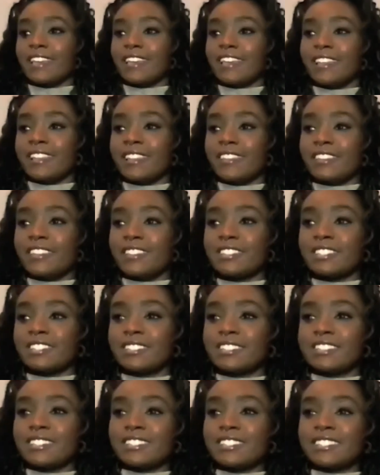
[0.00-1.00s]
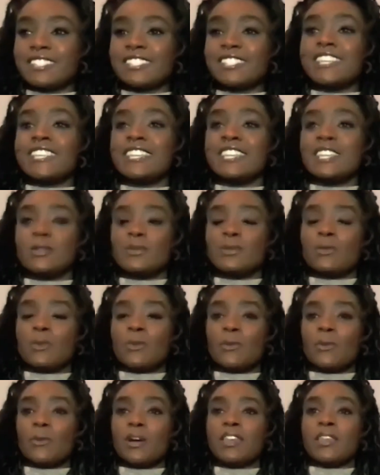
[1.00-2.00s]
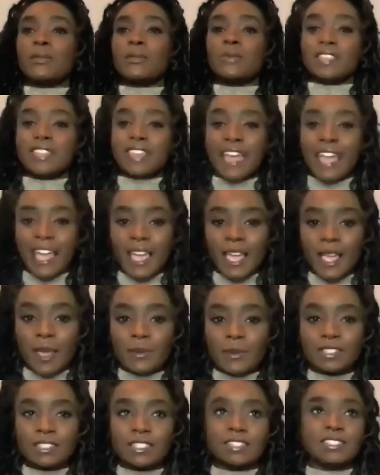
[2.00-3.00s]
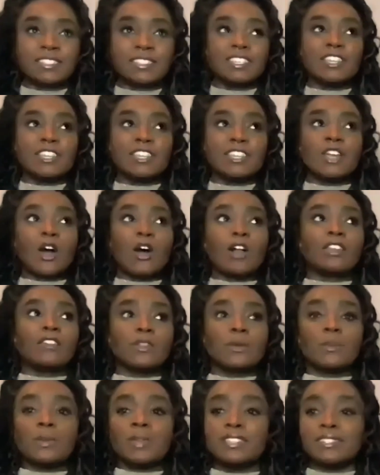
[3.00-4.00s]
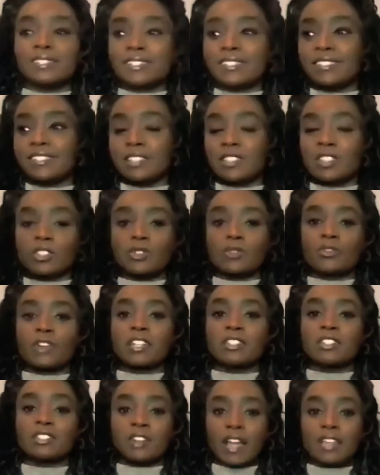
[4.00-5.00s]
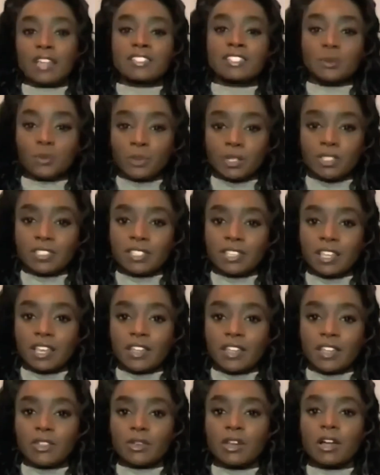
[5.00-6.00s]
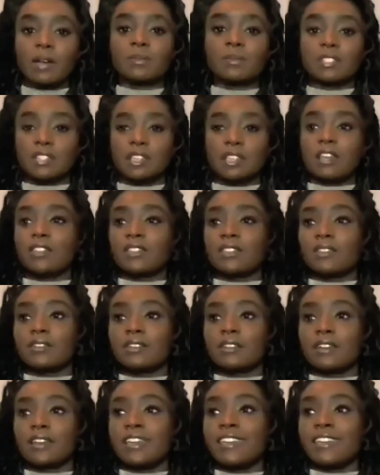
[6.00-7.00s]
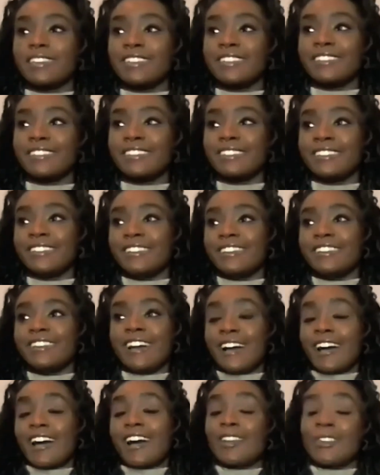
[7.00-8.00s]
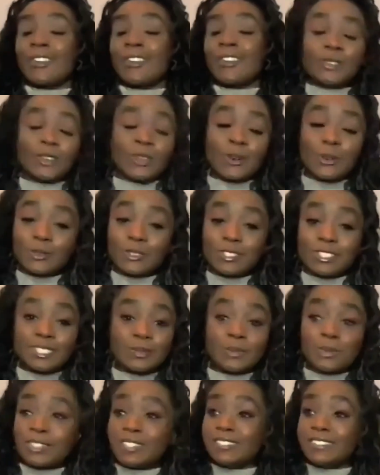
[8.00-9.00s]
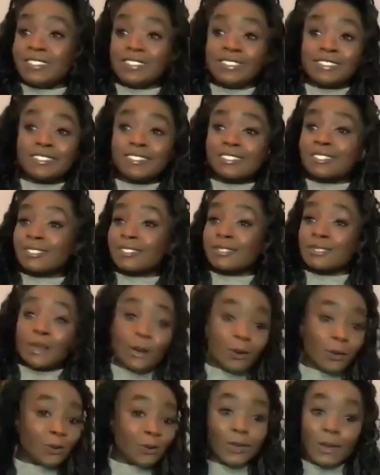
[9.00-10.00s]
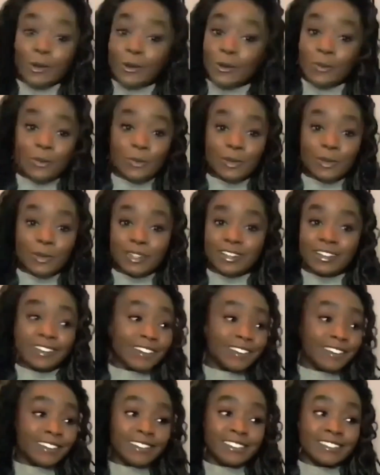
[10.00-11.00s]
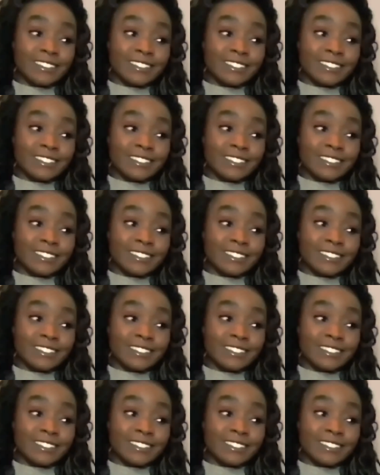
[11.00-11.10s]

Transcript: and then to to see what it became and to see all of the pieces that the director has to put together come together and I don't know, just be so dope. Uh,